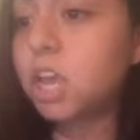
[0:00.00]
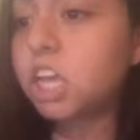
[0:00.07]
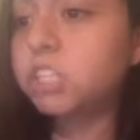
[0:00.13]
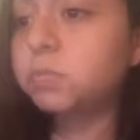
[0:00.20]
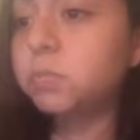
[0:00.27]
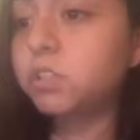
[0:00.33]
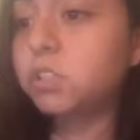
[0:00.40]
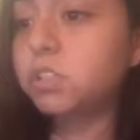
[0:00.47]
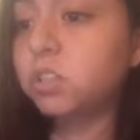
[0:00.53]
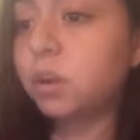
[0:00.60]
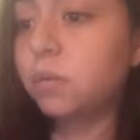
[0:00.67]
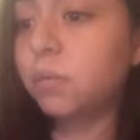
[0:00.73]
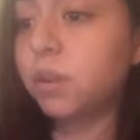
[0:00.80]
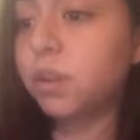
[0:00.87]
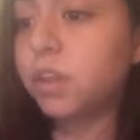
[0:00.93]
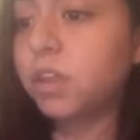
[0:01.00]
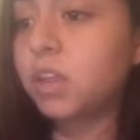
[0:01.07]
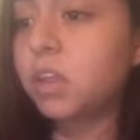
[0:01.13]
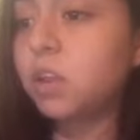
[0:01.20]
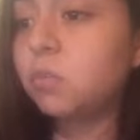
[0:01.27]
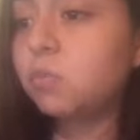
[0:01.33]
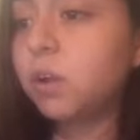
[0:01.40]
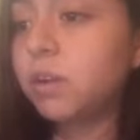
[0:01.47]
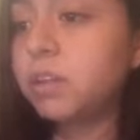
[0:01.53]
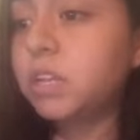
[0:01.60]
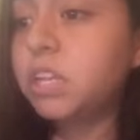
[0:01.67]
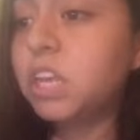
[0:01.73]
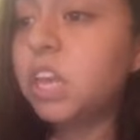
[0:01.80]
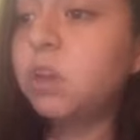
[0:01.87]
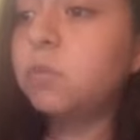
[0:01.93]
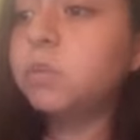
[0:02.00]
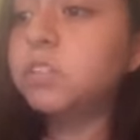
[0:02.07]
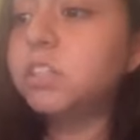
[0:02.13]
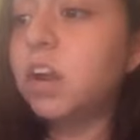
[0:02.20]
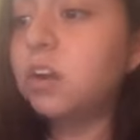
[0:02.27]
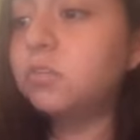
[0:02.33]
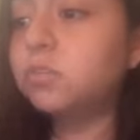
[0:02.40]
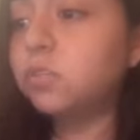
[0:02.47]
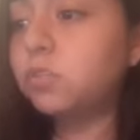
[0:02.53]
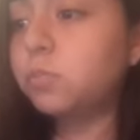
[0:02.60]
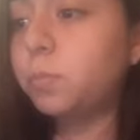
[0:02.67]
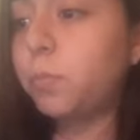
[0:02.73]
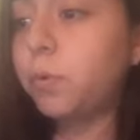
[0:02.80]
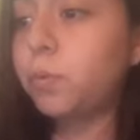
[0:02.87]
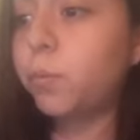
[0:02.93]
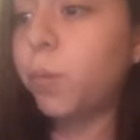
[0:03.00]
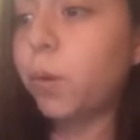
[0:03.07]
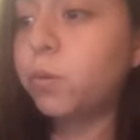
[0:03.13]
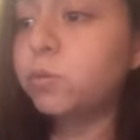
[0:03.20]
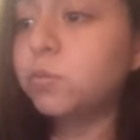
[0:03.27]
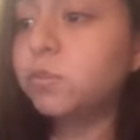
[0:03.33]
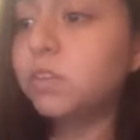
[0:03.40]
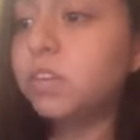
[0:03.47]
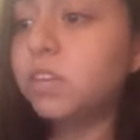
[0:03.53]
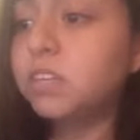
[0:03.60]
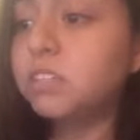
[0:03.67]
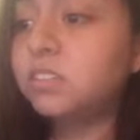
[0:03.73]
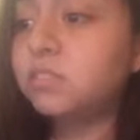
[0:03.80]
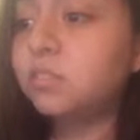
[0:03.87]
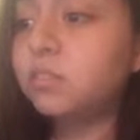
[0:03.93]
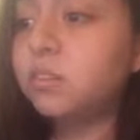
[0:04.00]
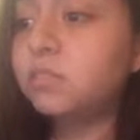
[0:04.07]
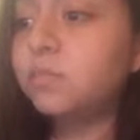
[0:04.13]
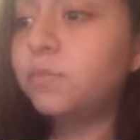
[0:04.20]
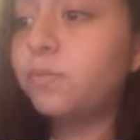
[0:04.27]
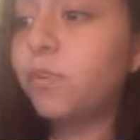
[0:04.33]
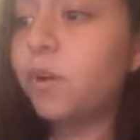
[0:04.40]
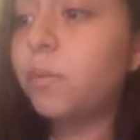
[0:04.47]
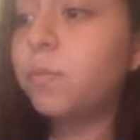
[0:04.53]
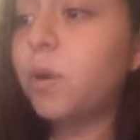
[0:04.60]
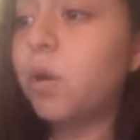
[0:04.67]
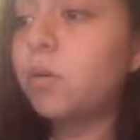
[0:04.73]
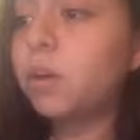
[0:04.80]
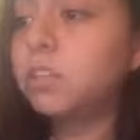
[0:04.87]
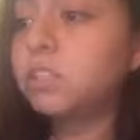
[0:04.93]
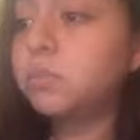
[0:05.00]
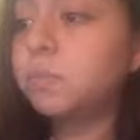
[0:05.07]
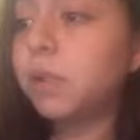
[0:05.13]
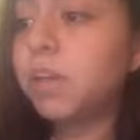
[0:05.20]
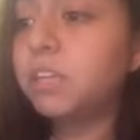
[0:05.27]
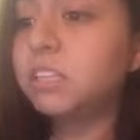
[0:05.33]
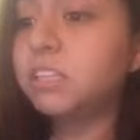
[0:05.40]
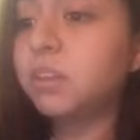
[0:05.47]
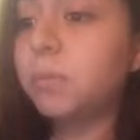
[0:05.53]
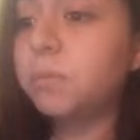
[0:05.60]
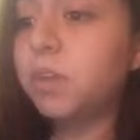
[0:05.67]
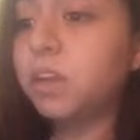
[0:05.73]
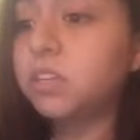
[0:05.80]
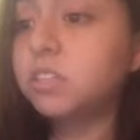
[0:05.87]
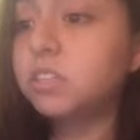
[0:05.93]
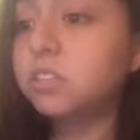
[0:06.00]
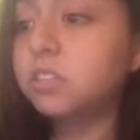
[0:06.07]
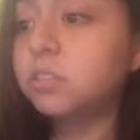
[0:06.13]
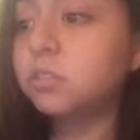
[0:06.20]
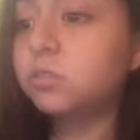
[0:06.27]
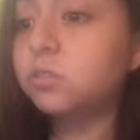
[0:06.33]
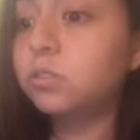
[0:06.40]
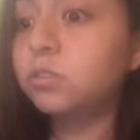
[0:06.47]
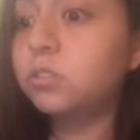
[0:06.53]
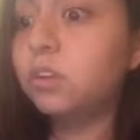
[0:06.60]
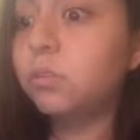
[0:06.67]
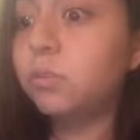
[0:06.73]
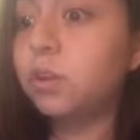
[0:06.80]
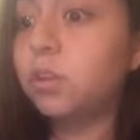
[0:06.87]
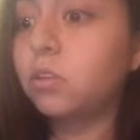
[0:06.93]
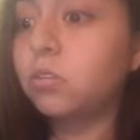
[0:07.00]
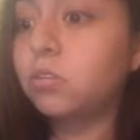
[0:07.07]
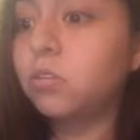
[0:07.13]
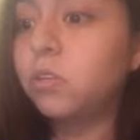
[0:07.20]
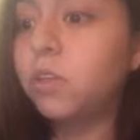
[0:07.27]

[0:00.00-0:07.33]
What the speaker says: Expository grading, in which author purpose is to inform or explain the subject to the reader.